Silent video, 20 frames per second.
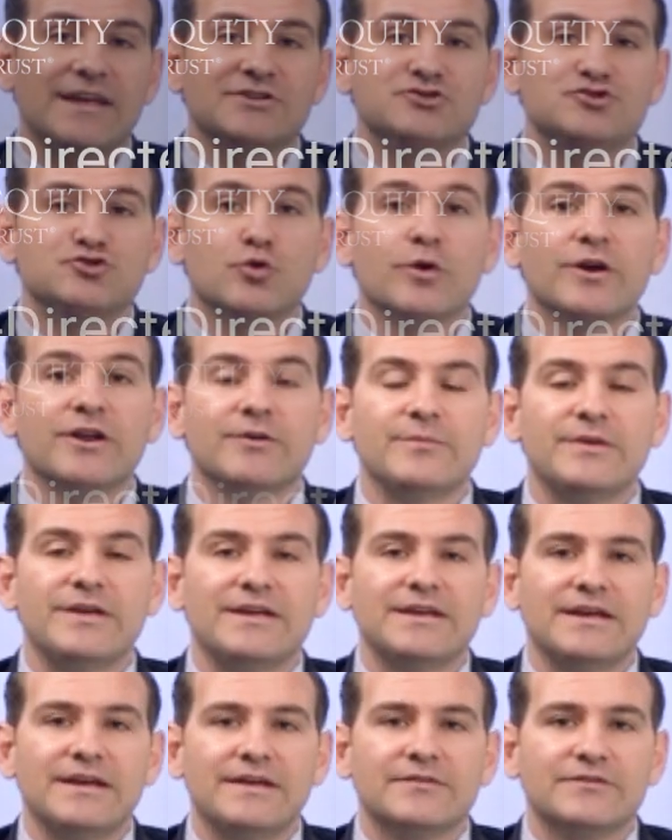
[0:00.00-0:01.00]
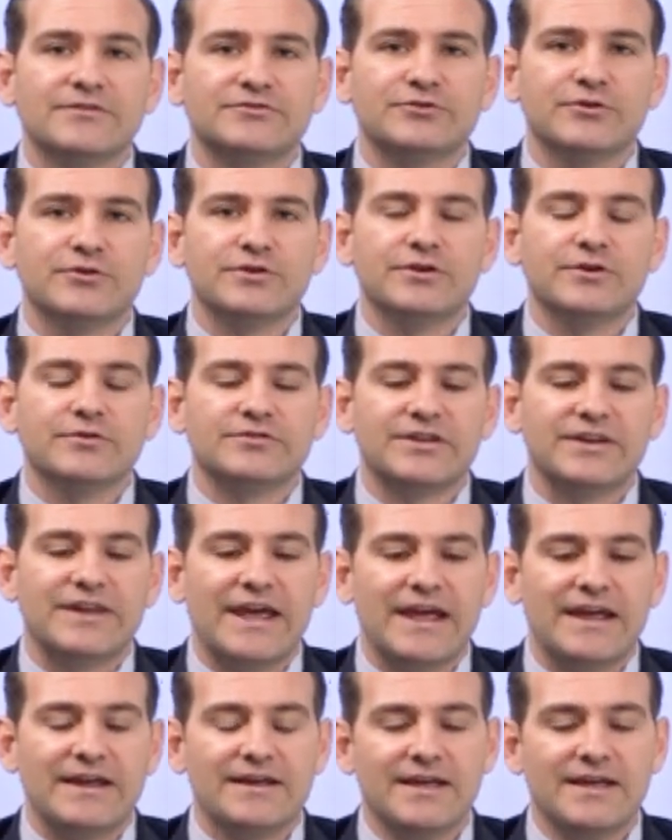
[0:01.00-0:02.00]
and joining me in the studio
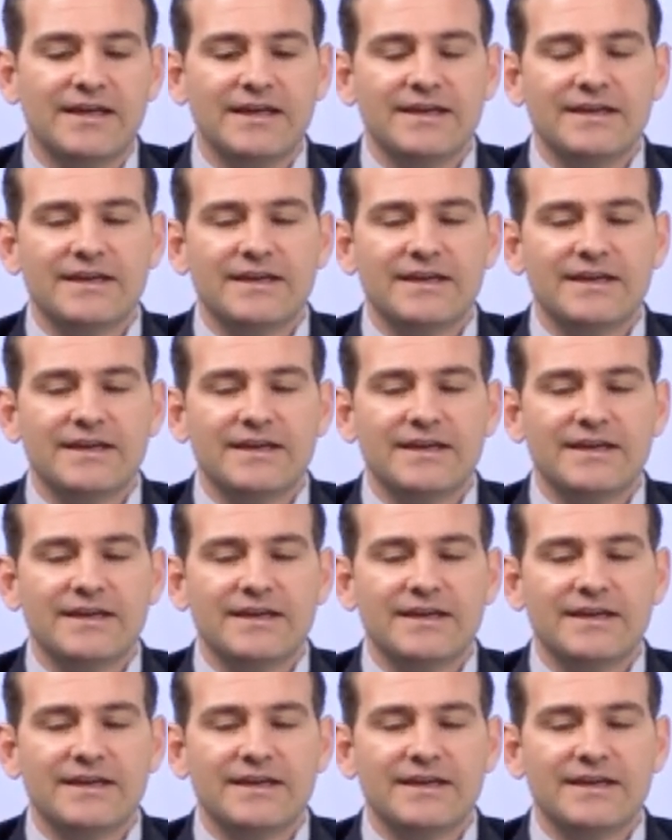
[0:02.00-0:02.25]
today